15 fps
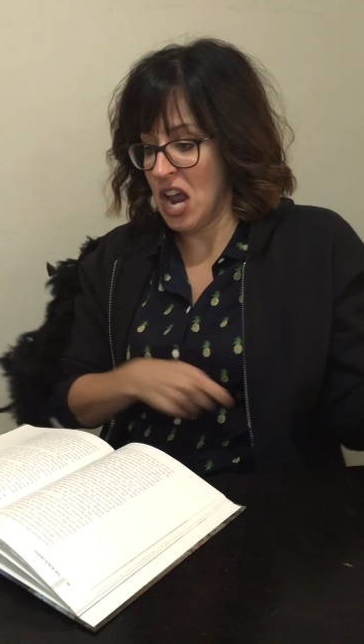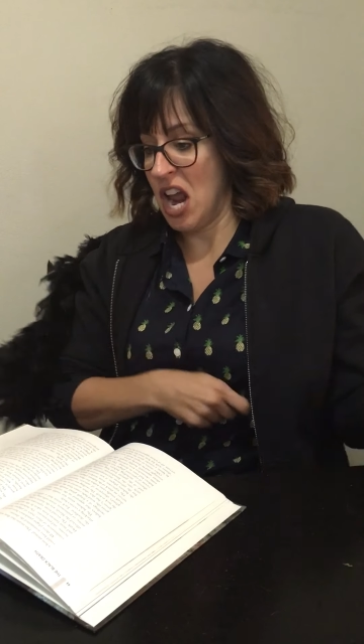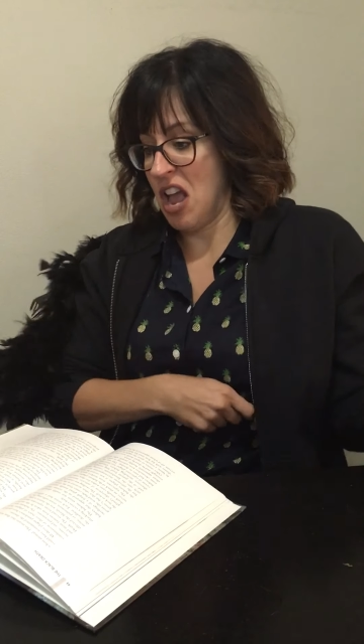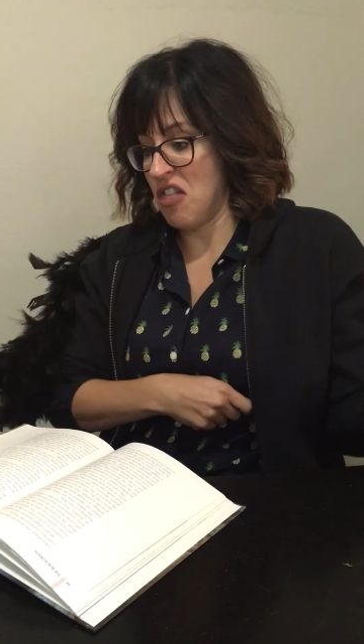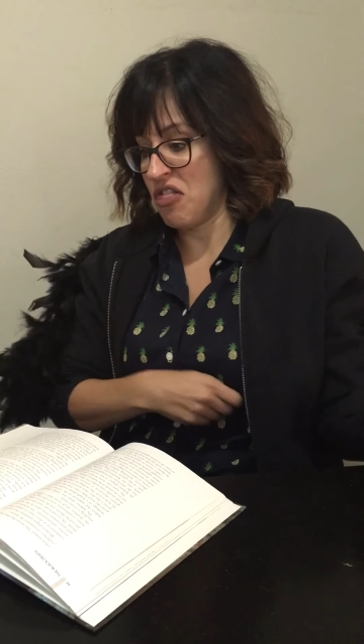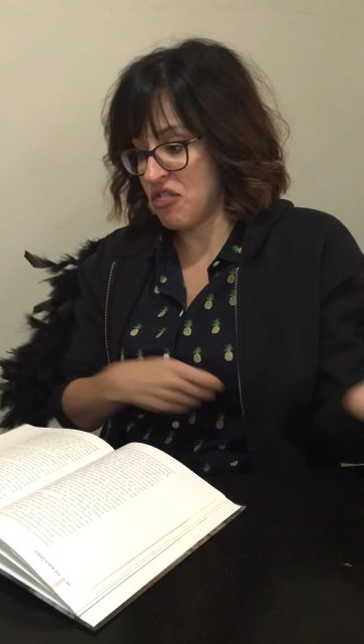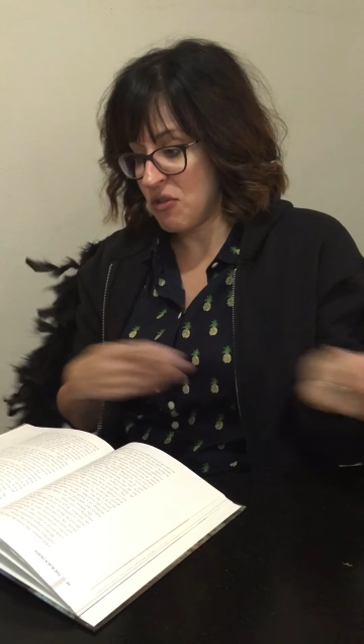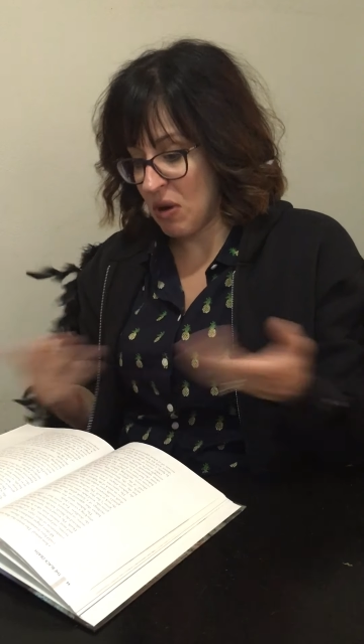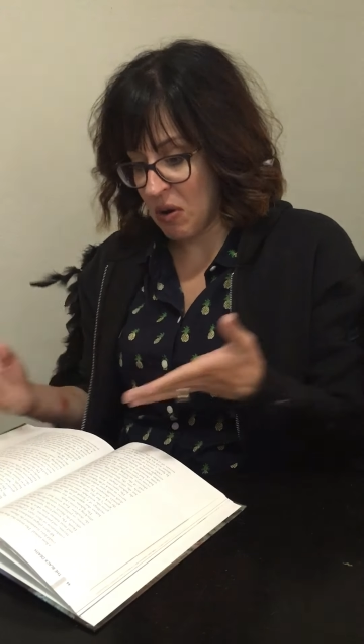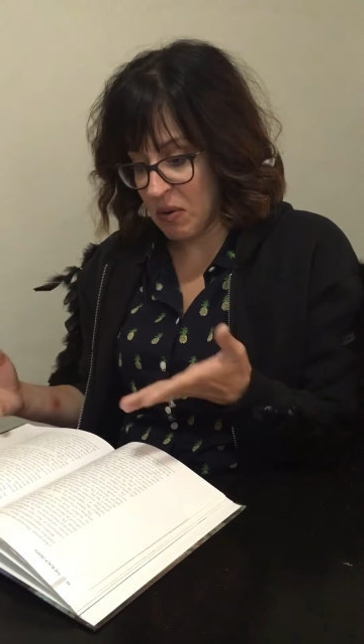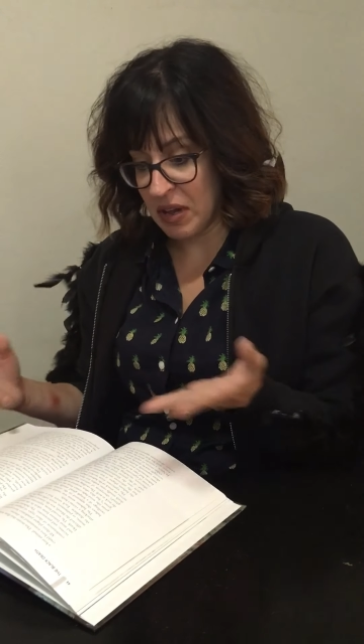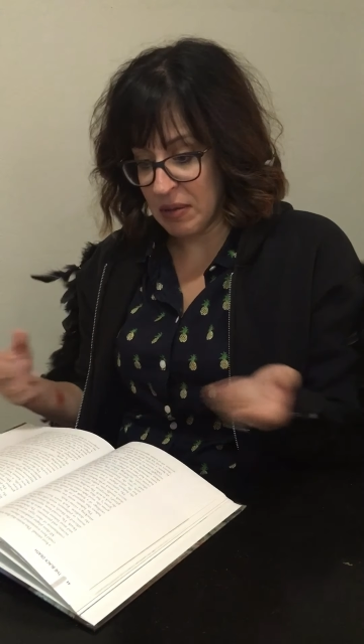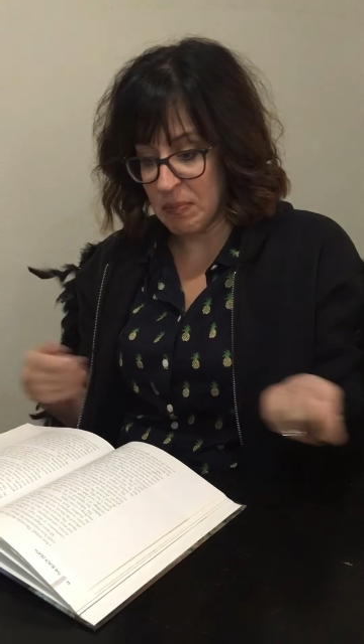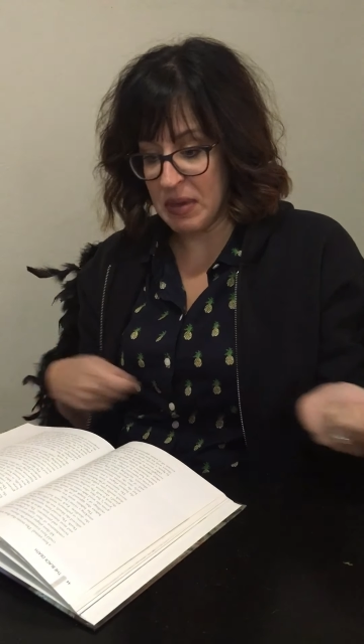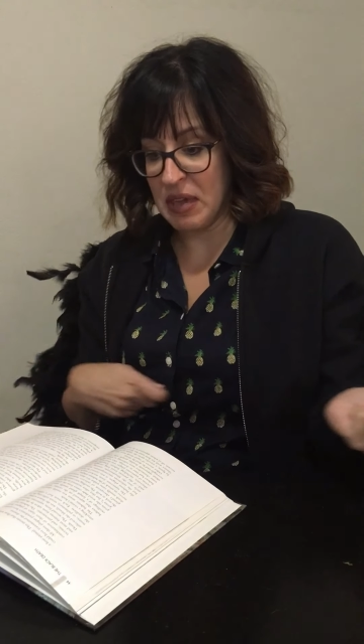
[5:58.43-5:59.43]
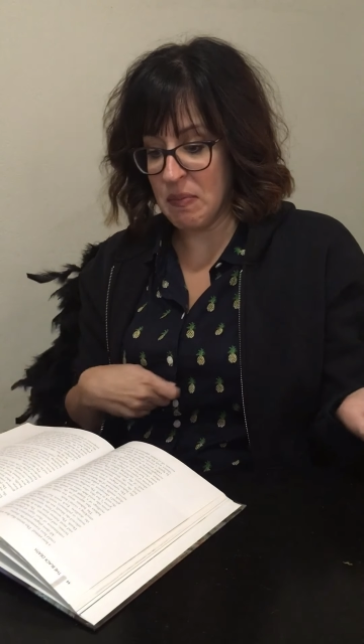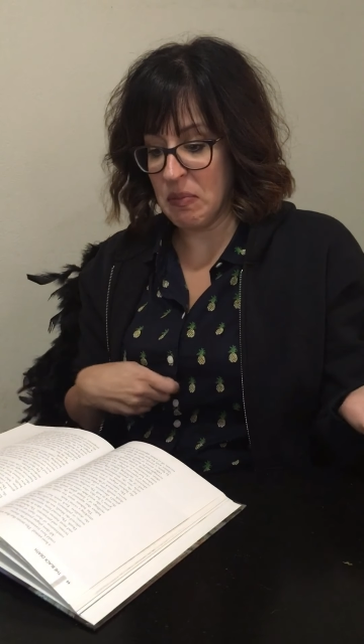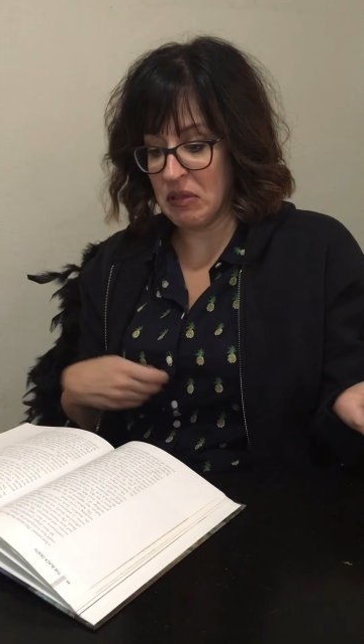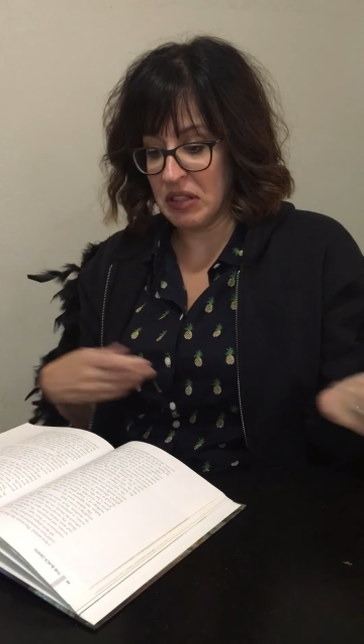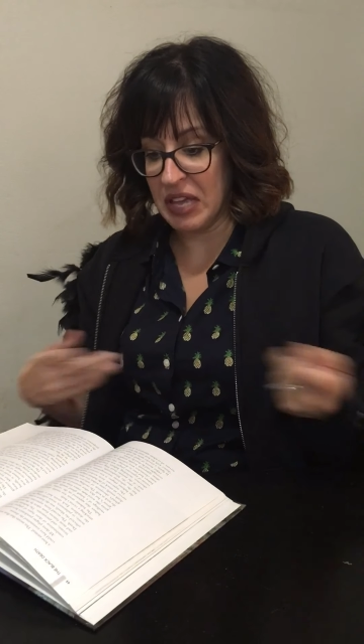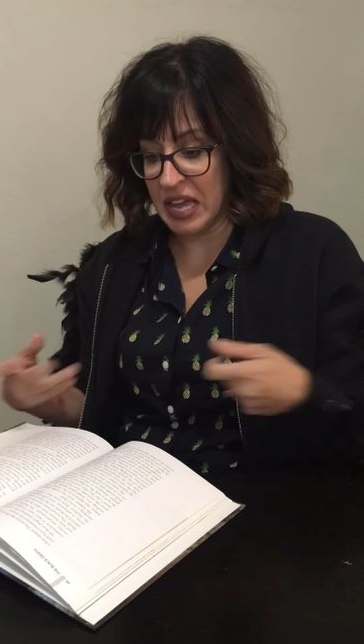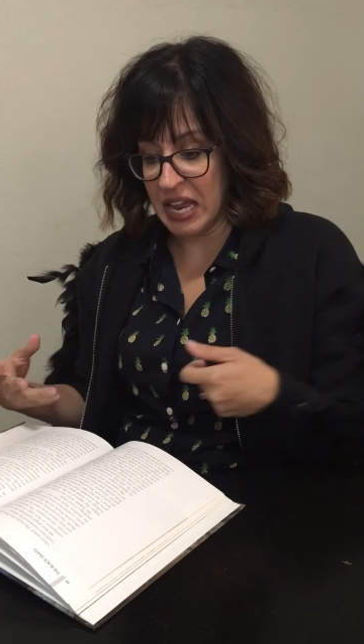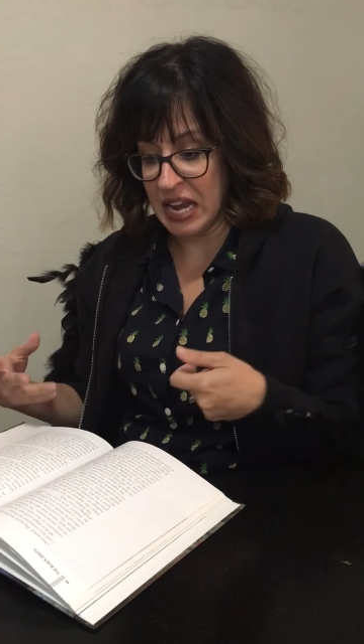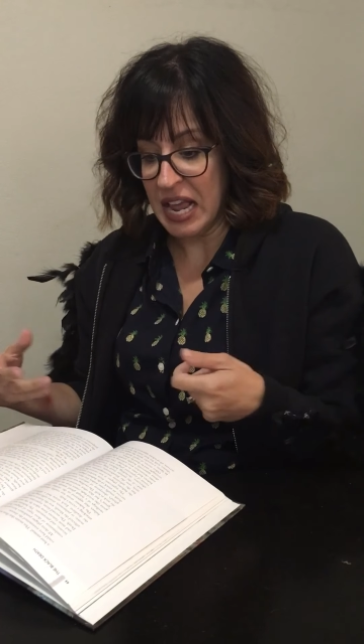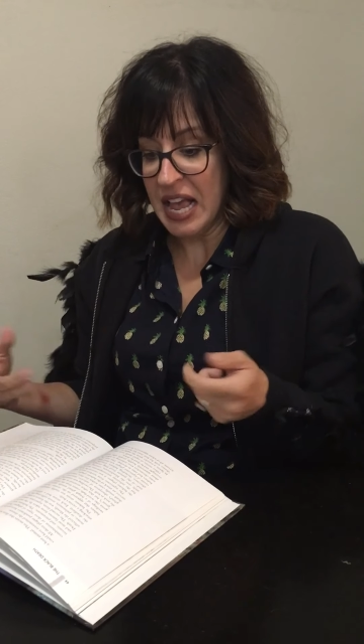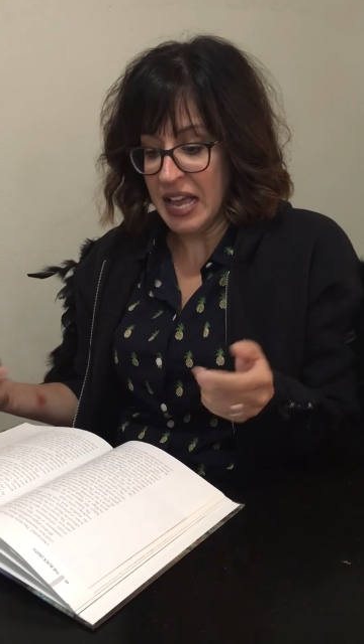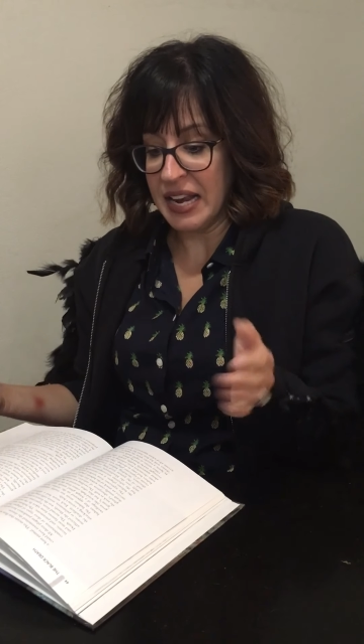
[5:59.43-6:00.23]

and throwing people in.